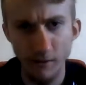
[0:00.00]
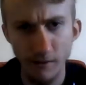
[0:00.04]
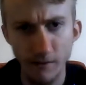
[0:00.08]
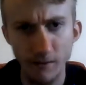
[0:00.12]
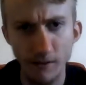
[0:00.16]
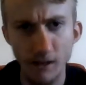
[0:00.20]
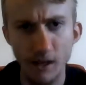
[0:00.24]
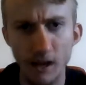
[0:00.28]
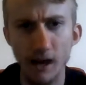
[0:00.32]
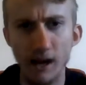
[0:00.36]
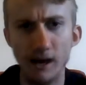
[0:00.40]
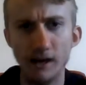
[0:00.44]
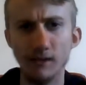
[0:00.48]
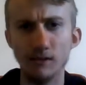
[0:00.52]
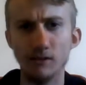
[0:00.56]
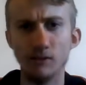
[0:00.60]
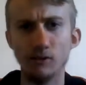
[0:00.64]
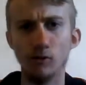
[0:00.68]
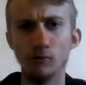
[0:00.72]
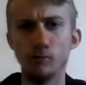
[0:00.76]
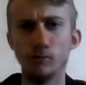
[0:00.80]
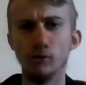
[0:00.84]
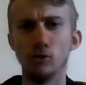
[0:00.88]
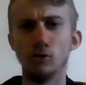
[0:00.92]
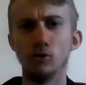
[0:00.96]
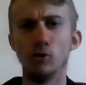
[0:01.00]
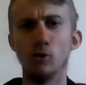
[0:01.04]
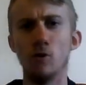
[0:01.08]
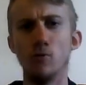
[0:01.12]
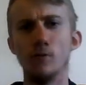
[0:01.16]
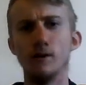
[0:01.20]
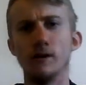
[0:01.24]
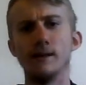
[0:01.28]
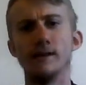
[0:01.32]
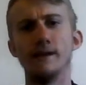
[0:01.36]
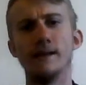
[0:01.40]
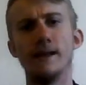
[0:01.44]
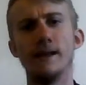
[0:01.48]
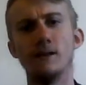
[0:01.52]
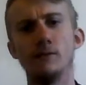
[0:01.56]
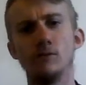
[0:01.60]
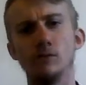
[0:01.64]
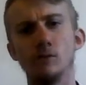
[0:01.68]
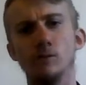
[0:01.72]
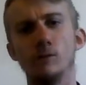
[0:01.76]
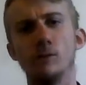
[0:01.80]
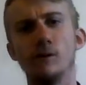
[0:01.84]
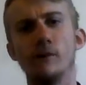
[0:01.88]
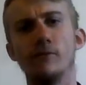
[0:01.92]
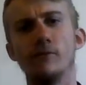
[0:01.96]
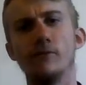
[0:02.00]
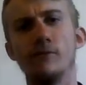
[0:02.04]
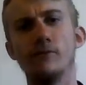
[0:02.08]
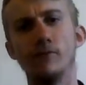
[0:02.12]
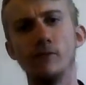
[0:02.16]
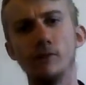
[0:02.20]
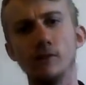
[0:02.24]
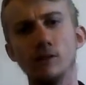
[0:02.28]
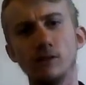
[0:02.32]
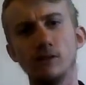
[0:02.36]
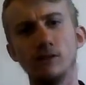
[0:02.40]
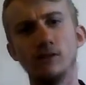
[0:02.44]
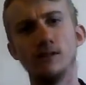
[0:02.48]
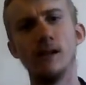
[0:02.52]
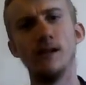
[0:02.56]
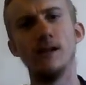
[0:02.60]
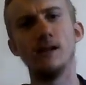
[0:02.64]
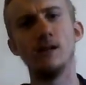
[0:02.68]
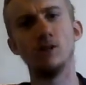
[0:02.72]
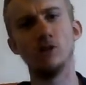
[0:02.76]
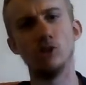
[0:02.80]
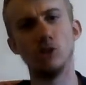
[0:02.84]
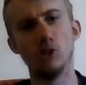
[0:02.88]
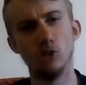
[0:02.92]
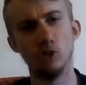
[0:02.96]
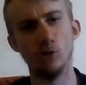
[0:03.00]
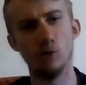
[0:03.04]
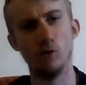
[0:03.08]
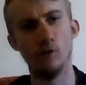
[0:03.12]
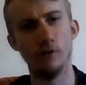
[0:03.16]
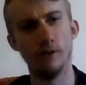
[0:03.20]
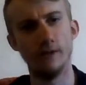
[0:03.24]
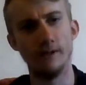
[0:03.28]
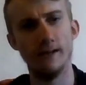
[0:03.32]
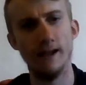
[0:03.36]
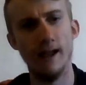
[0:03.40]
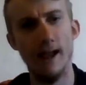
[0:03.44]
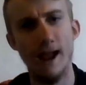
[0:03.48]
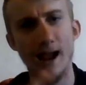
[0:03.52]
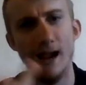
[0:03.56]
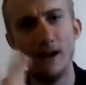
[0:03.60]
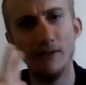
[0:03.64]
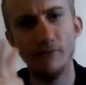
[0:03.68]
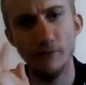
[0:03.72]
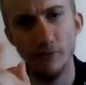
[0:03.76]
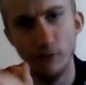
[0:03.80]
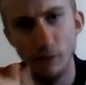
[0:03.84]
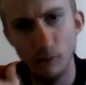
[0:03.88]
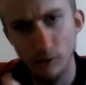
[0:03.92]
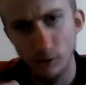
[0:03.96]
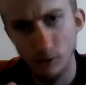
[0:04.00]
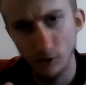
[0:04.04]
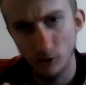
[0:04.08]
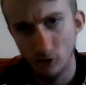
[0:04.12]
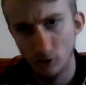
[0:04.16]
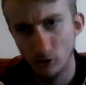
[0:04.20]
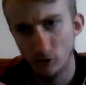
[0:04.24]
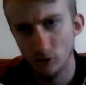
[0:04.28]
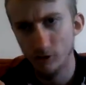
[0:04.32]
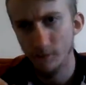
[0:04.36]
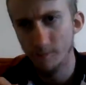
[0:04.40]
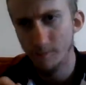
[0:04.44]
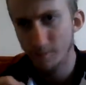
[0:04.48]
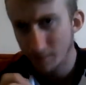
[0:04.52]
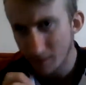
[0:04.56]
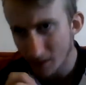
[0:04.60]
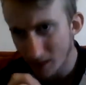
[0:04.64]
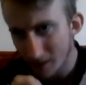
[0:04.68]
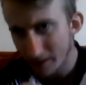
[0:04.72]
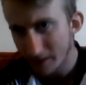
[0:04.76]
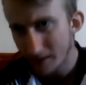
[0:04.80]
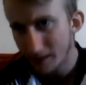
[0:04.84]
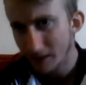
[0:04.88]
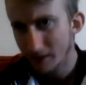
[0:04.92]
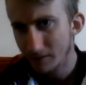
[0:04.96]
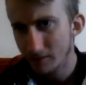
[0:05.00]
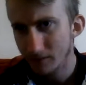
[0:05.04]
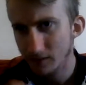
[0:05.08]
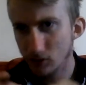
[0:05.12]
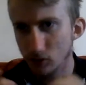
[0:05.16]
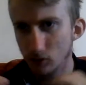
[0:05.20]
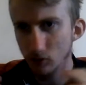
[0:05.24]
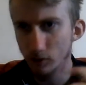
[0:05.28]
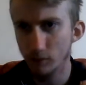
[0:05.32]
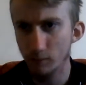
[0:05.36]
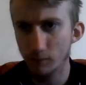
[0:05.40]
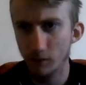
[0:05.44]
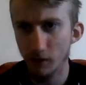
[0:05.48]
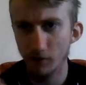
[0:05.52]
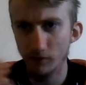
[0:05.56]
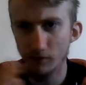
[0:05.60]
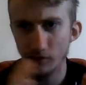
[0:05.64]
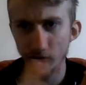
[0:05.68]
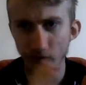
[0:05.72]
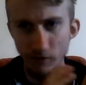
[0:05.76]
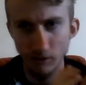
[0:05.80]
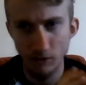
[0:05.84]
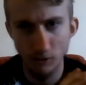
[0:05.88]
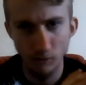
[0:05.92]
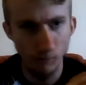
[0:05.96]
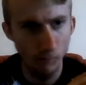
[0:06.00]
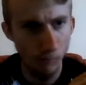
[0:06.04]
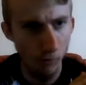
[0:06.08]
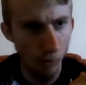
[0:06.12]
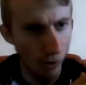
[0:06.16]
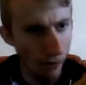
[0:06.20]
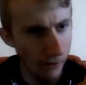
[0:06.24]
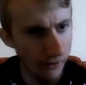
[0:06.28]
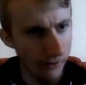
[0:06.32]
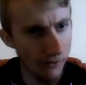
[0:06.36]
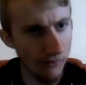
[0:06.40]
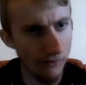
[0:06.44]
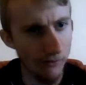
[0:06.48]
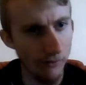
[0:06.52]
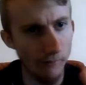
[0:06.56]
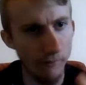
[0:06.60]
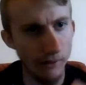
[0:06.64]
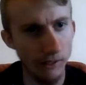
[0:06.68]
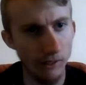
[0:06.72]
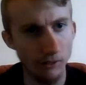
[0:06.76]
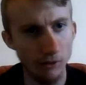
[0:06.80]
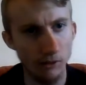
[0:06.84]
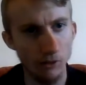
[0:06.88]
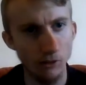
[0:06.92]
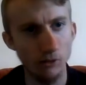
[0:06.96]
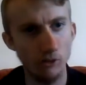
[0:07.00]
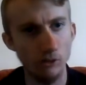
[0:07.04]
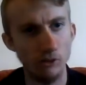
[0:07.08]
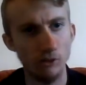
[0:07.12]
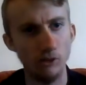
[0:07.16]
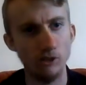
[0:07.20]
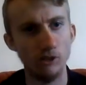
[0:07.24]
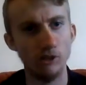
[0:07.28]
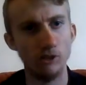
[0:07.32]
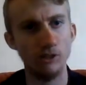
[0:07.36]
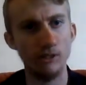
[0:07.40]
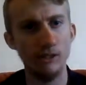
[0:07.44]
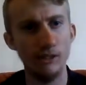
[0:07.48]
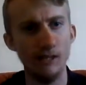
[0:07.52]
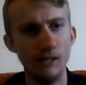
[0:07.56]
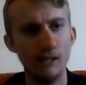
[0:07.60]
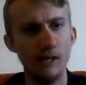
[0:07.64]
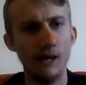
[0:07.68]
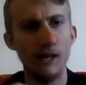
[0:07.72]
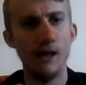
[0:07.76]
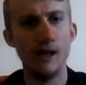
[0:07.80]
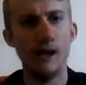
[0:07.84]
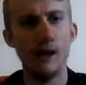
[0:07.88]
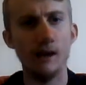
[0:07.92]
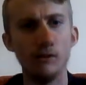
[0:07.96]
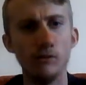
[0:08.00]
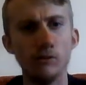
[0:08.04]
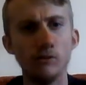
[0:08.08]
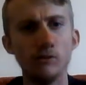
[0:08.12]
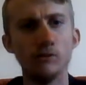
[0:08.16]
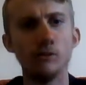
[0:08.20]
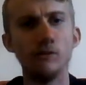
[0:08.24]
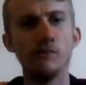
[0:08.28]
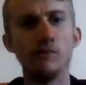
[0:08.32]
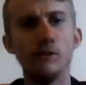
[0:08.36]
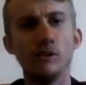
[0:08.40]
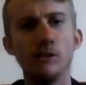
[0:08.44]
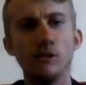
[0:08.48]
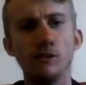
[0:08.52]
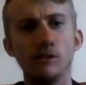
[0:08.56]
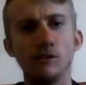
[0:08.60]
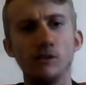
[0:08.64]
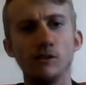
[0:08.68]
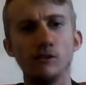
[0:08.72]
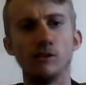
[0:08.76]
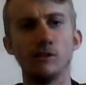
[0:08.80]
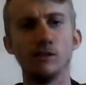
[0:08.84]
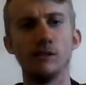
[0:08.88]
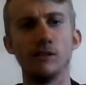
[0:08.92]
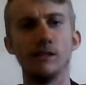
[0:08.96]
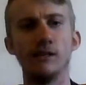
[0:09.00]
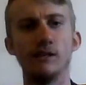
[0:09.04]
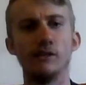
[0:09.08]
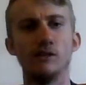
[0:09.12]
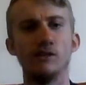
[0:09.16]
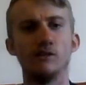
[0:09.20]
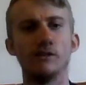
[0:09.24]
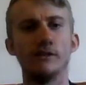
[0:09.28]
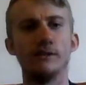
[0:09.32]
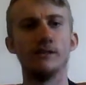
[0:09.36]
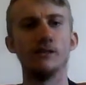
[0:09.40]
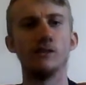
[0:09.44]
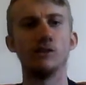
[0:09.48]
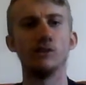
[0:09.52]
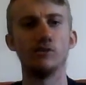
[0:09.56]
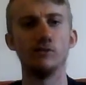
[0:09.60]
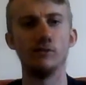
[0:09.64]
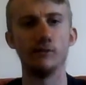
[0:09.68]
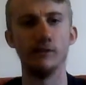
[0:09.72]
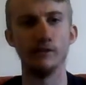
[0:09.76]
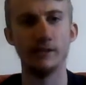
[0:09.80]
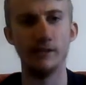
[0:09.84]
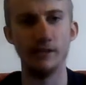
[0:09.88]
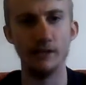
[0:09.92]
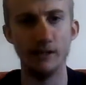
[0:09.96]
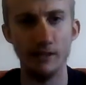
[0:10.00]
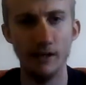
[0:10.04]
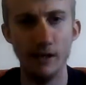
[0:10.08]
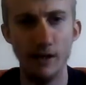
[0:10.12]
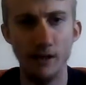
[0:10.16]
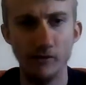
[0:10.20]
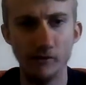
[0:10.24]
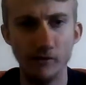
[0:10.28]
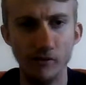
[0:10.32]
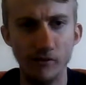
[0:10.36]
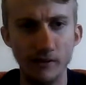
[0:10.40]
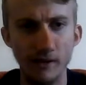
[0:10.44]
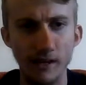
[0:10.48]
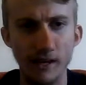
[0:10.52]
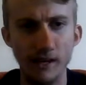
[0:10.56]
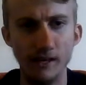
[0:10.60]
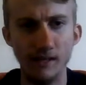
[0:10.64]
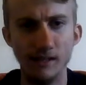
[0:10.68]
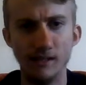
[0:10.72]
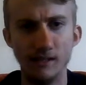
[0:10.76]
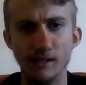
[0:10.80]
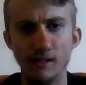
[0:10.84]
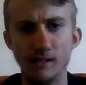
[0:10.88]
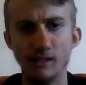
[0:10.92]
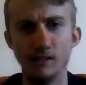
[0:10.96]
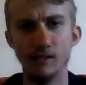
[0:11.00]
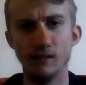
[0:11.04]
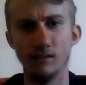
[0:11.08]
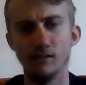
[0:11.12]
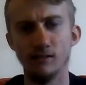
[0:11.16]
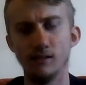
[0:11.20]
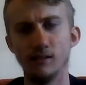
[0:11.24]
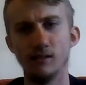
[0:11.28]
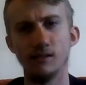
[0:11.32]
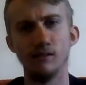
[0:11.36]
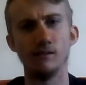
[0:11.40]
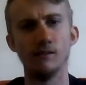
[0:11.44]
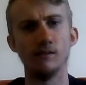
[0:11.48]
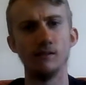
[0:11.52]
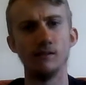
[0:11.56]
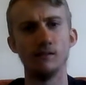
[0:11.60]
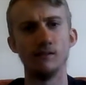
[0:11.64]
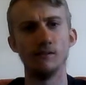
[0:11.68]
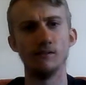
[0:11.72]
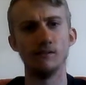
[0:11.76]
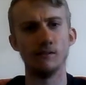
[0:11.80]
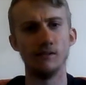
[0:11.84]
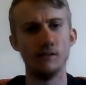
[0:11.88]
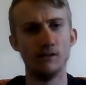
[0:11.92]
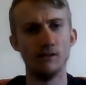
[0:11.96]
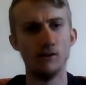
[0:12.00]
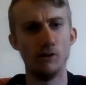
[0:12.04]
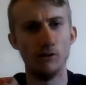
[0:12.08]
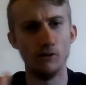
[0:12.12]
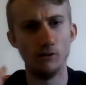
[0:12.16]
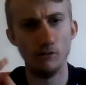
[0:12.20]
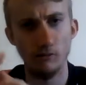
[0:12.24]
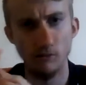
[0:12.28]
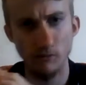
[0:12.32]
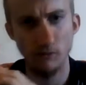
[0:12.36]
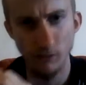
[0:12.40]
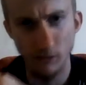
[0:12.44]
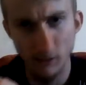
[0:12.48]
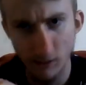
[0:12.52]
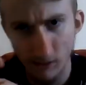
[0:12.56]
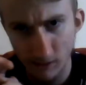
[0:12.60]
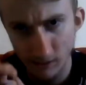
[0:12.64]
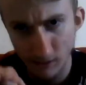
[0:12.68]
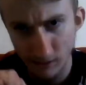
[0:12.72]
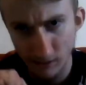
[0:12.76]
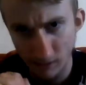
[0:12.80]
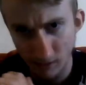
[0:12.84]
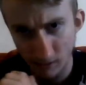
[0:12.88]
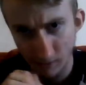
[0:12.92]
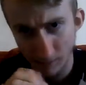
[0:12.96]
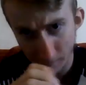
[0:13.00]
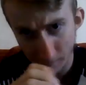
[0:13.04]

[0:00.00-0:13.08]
and absorbed Nailsworth Thursday shortly afterwards. They joined both Division 1 of the Mid-Gloucestershire League and also the Dursley and District League for the 1899-1900 season.